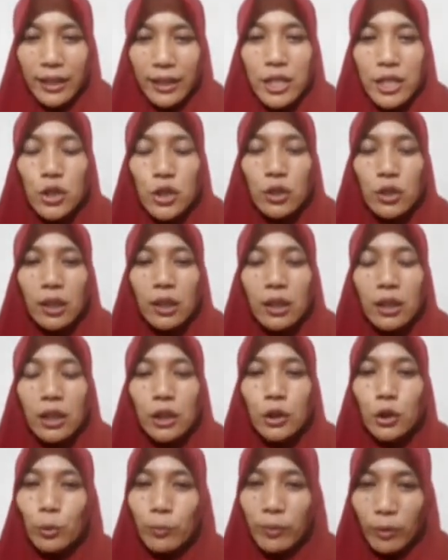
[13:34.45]
is
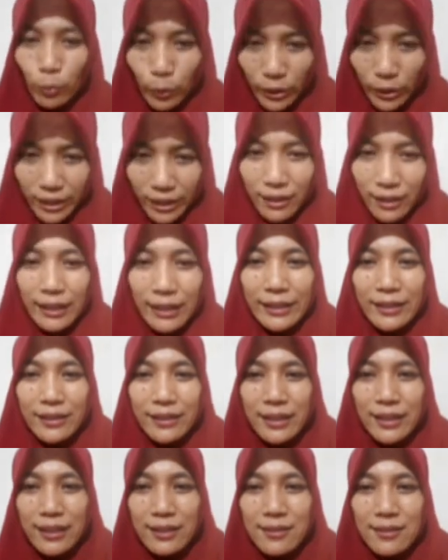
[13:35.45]
to be weak like
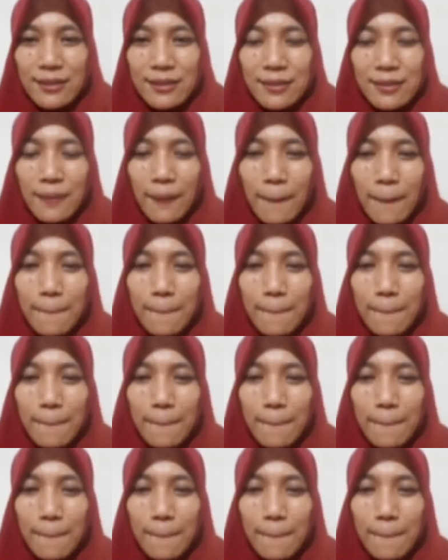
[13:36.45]
this.